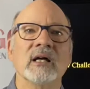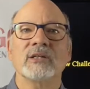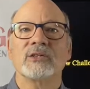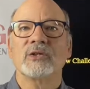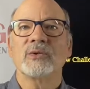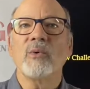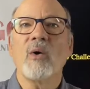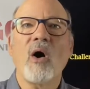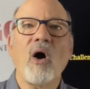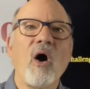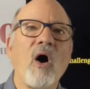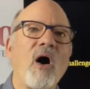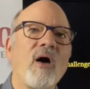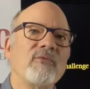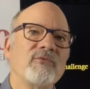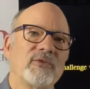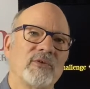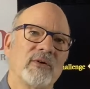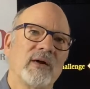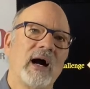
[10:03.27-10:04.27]
to
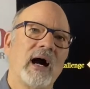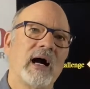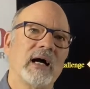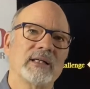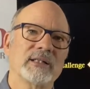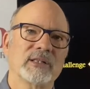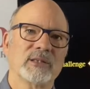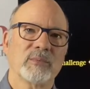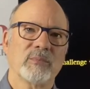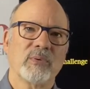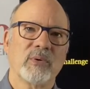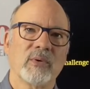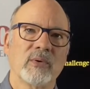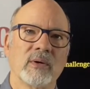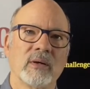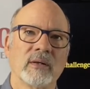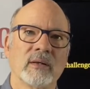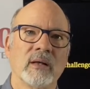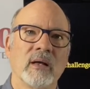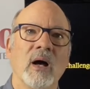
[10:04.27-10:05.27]
offer high
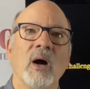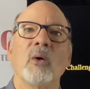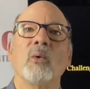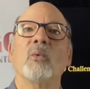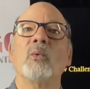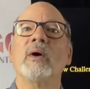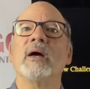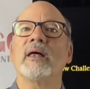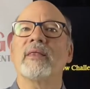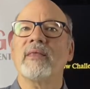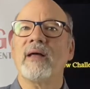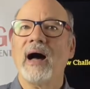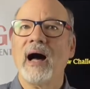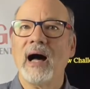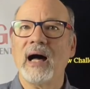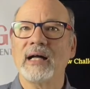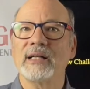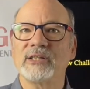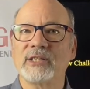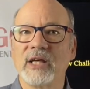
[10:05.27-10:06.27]
support with
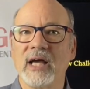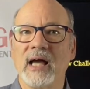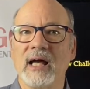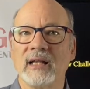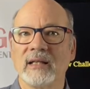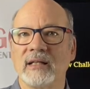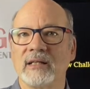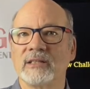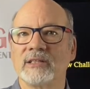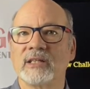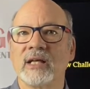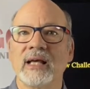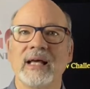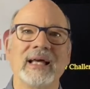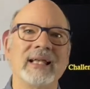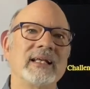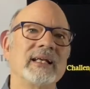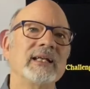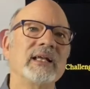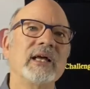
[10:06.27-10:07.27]
high challenge
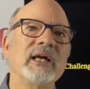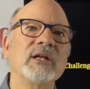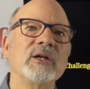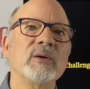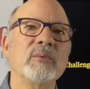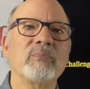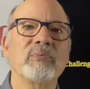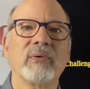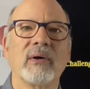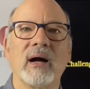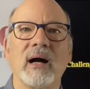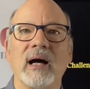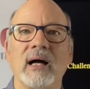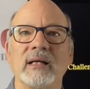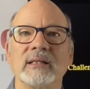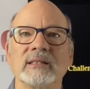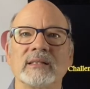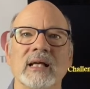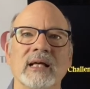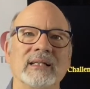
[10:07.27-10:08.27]
in an
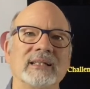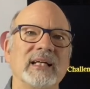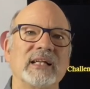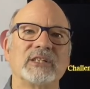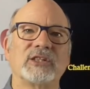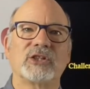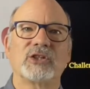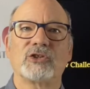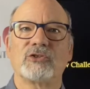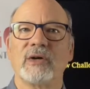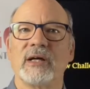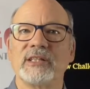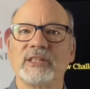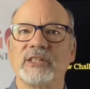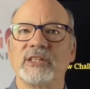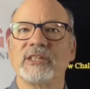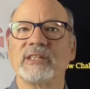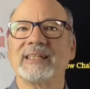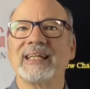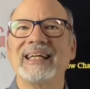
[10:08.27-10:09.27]
enterprise that
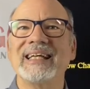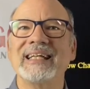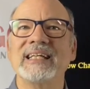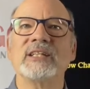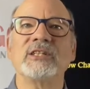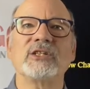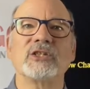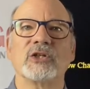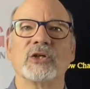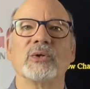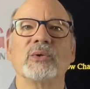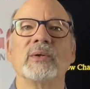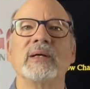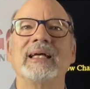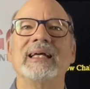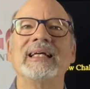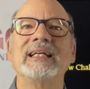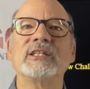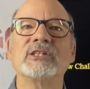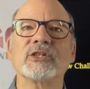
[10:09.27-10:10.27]
stretches into
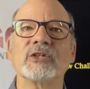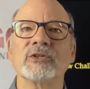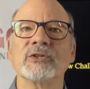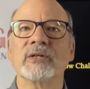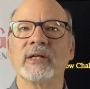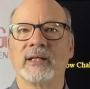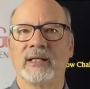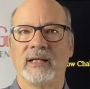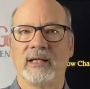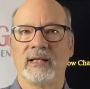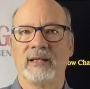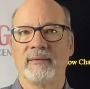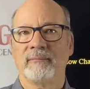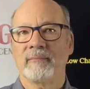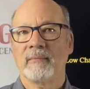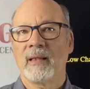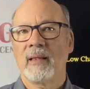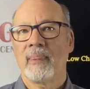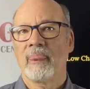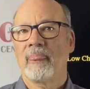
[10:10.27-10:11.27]
eternity.
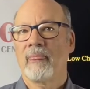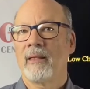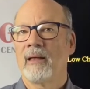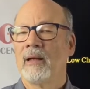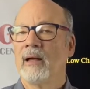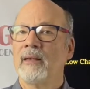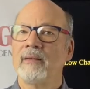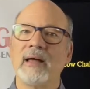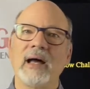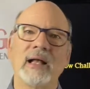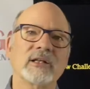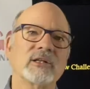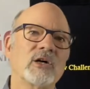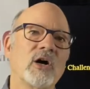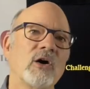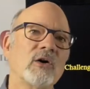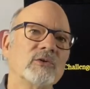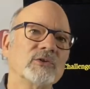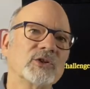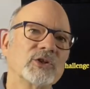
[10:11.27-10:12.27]
That
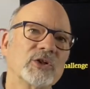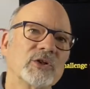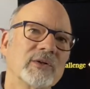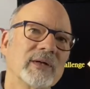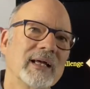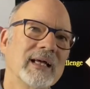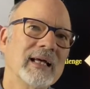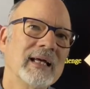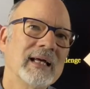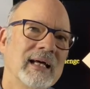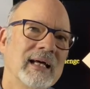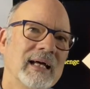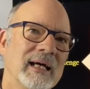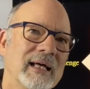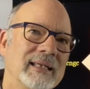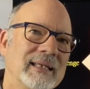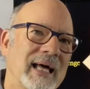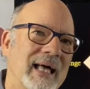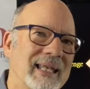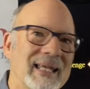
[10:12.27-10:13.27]
culture
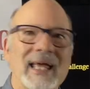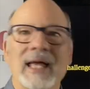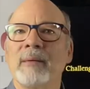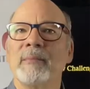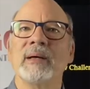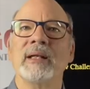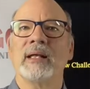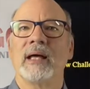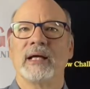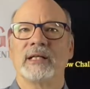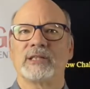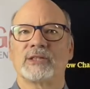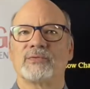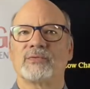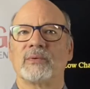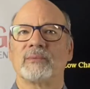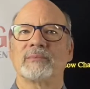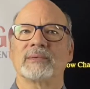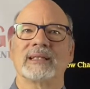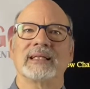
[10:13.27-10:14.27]
that emanates
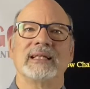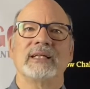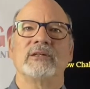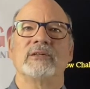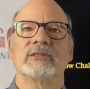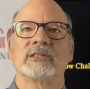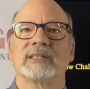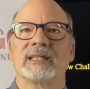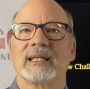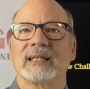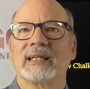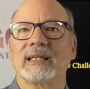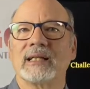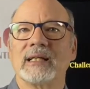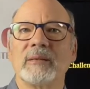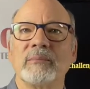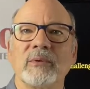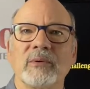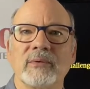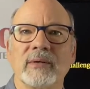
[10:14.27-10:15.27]
from leaders that
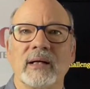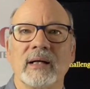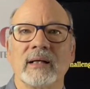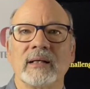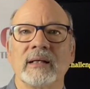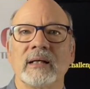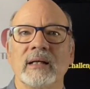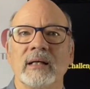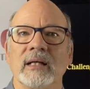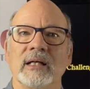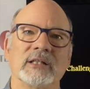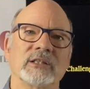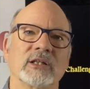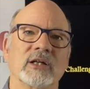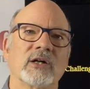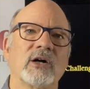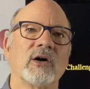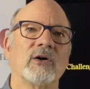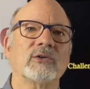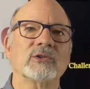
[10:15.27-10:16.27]
liberate is a
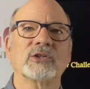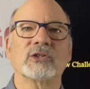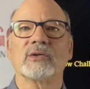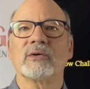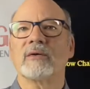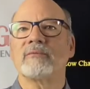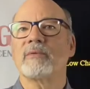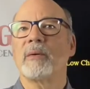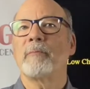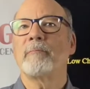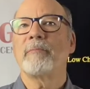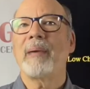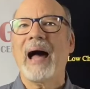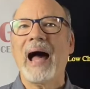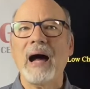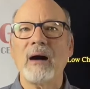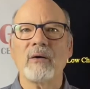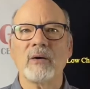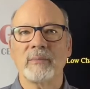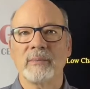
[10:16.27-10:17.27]
culture of
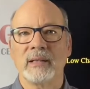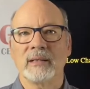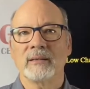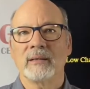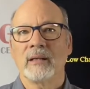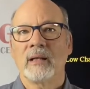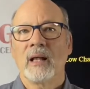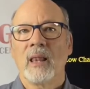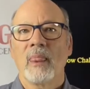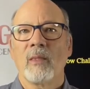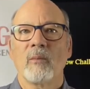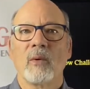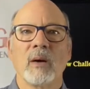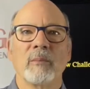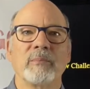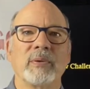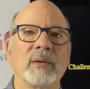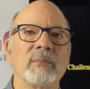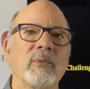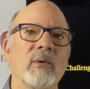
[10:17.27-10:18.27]
empowerment, where
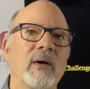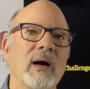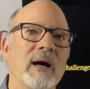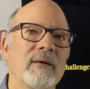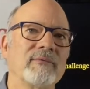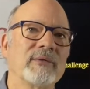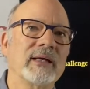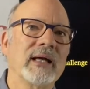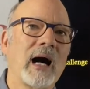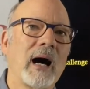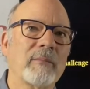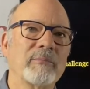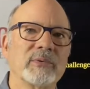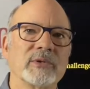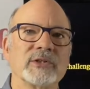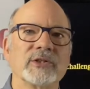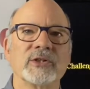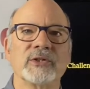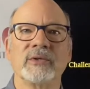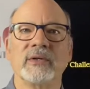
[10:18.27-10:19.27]
people have the
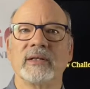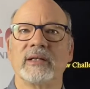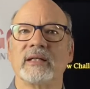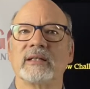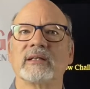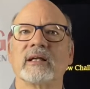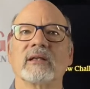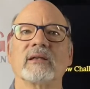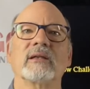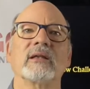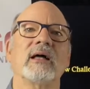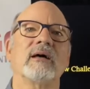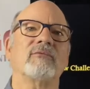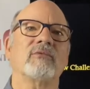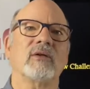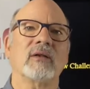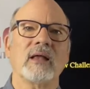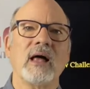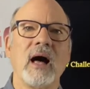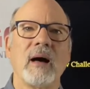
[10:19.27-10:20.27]
opportunity to
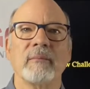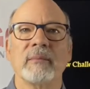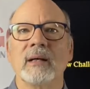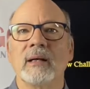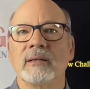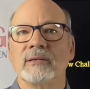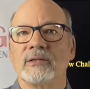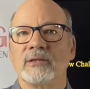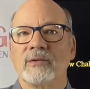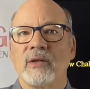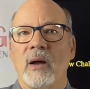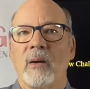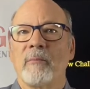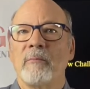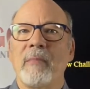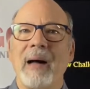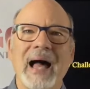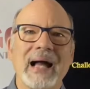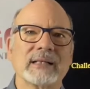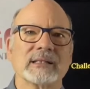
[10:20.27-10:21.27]
level up to their
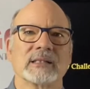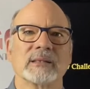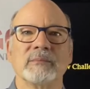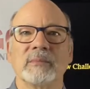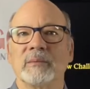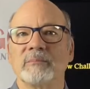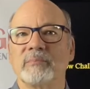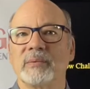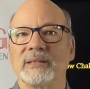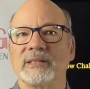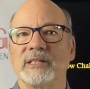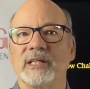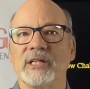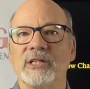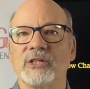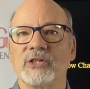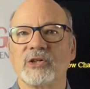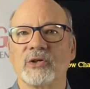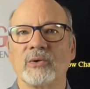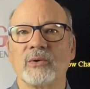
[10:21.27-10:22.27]
maximum
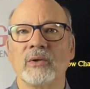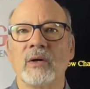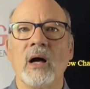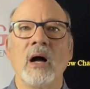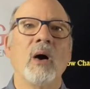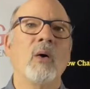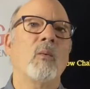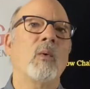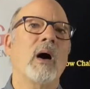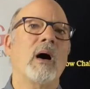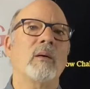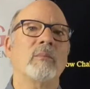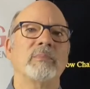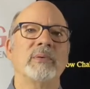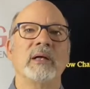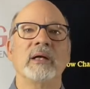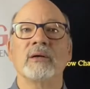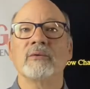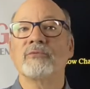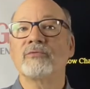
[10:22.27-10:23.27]
potential while
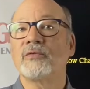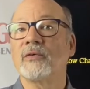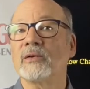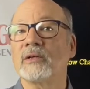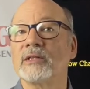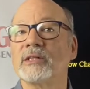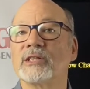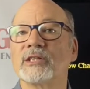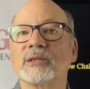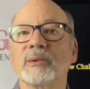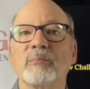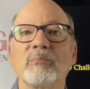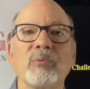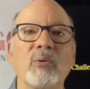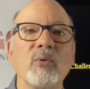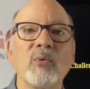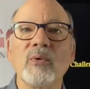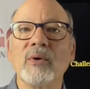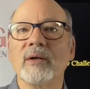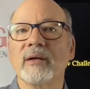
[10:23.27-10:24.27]
being fully
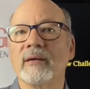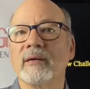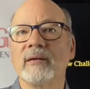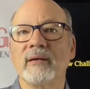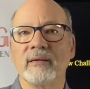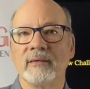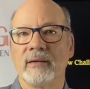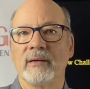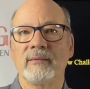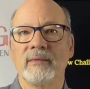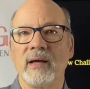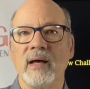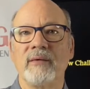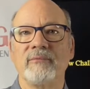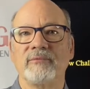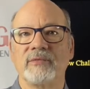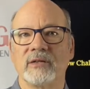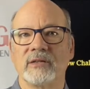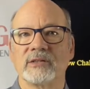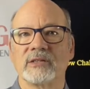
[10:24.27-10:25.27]
supported in their
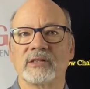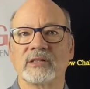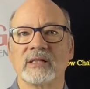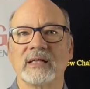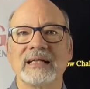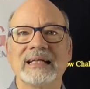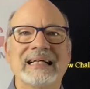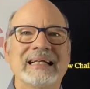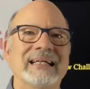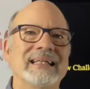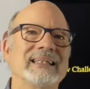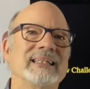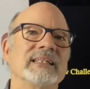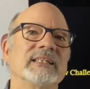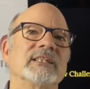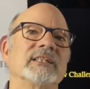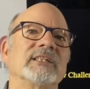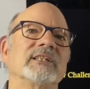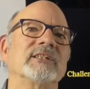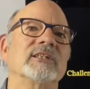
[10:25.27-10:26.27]
efforts.
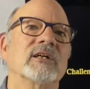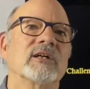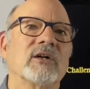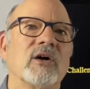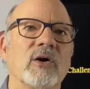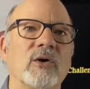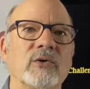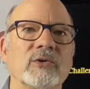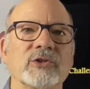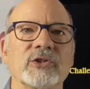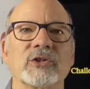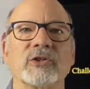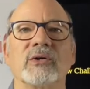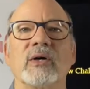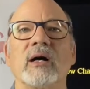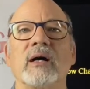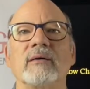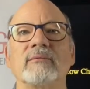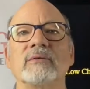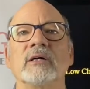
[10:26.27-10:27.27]
This is a culture
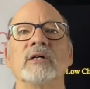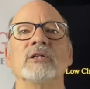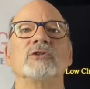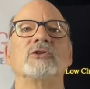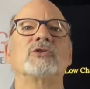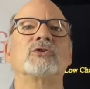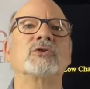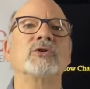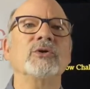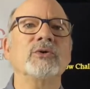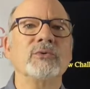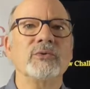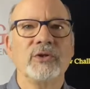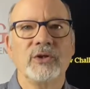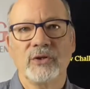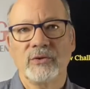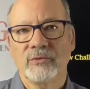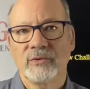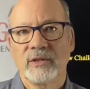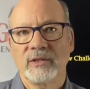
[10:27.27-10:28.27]
of true
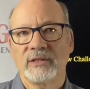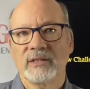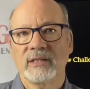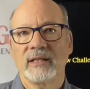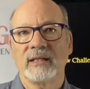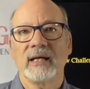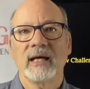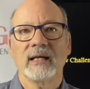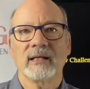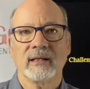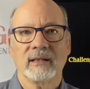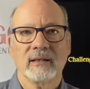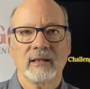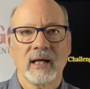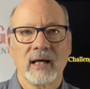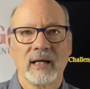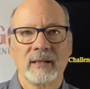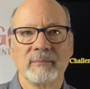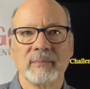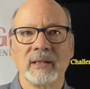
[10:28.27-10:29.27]
unity and
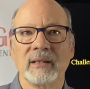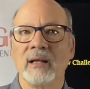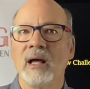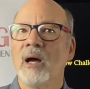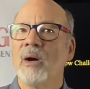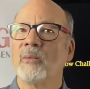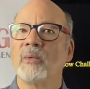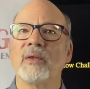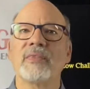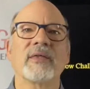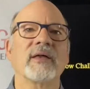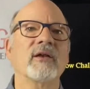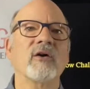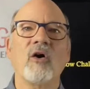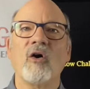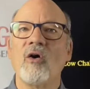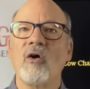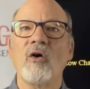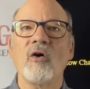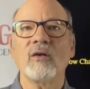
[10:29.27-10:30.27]
alignment with an
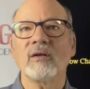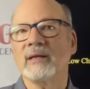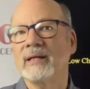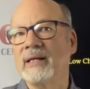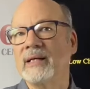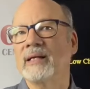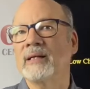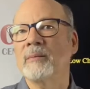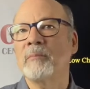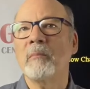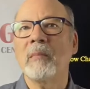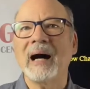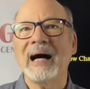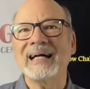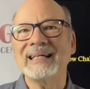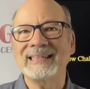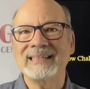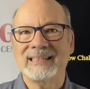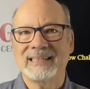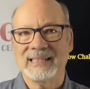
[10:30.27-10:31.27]
all-in
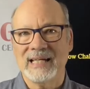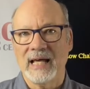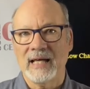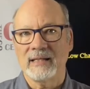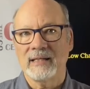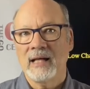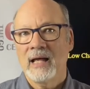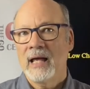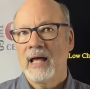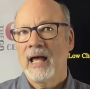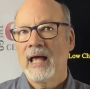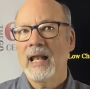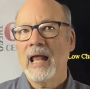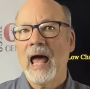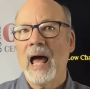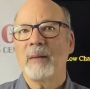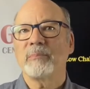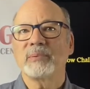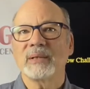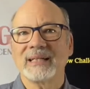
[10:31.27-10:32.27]
mindset, an
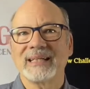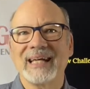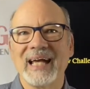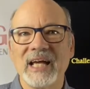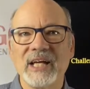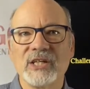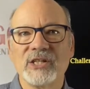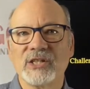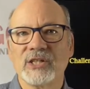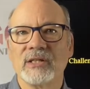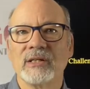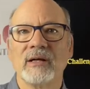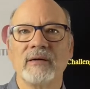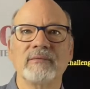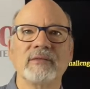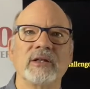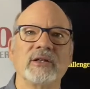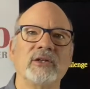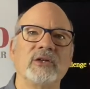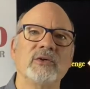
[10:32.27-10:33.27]
application
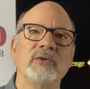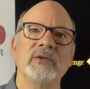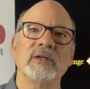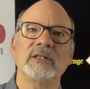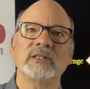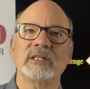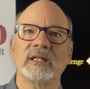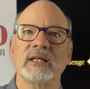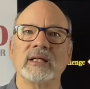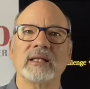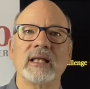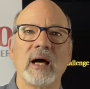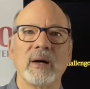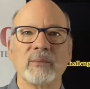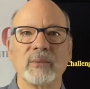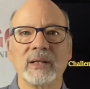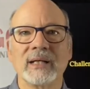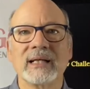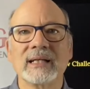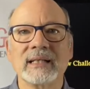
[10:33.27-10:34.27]
of the unity that
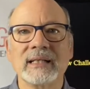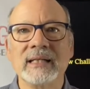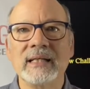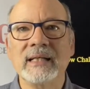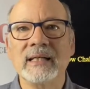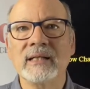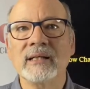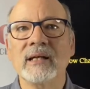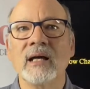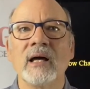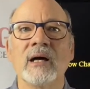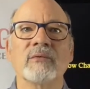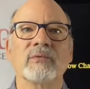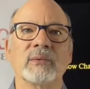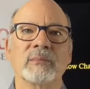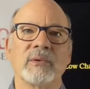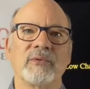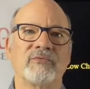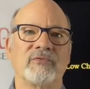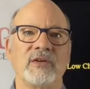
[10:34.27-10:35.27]
we gleaned
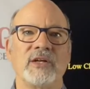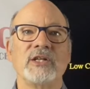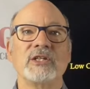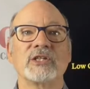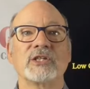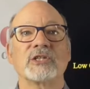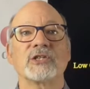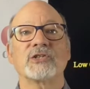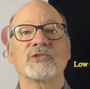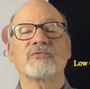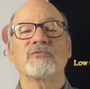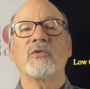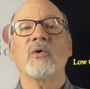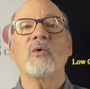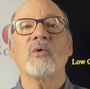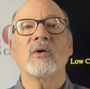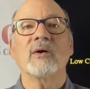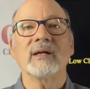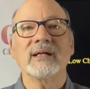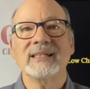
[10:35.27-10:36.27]
from Ephesians
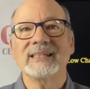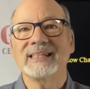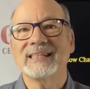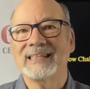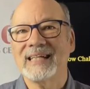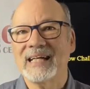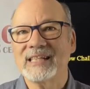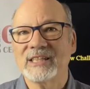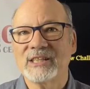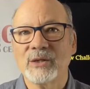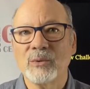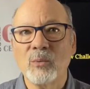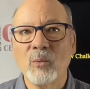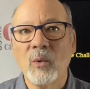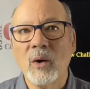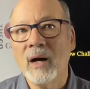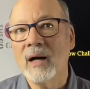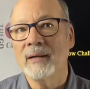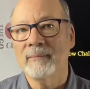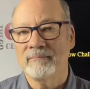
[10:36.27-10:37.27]
4 in session
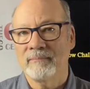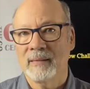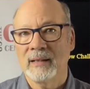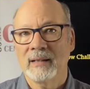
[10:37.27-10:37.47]
1.